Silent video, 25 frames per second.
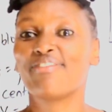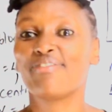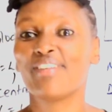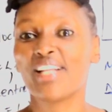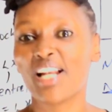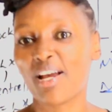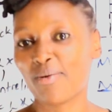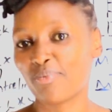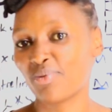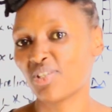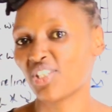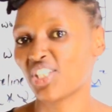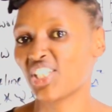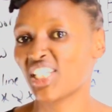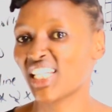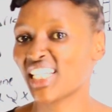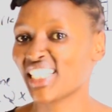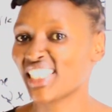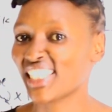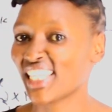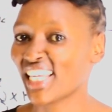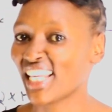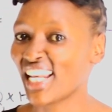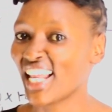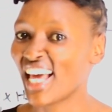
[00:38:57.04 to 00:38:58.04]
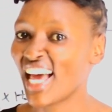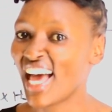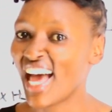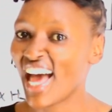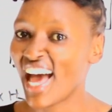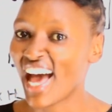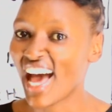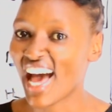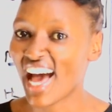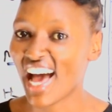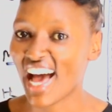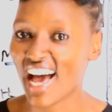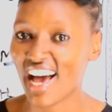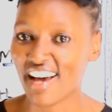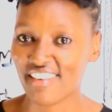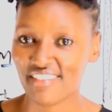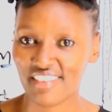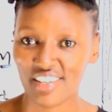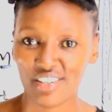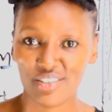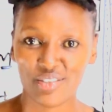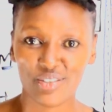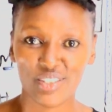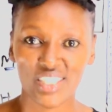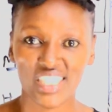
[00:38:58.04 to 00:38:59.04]
feel appreciated. Have
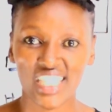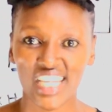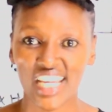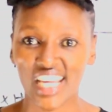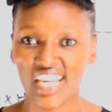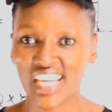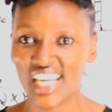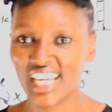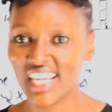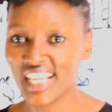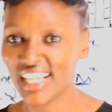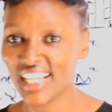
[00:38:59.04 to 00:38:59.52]
a good day.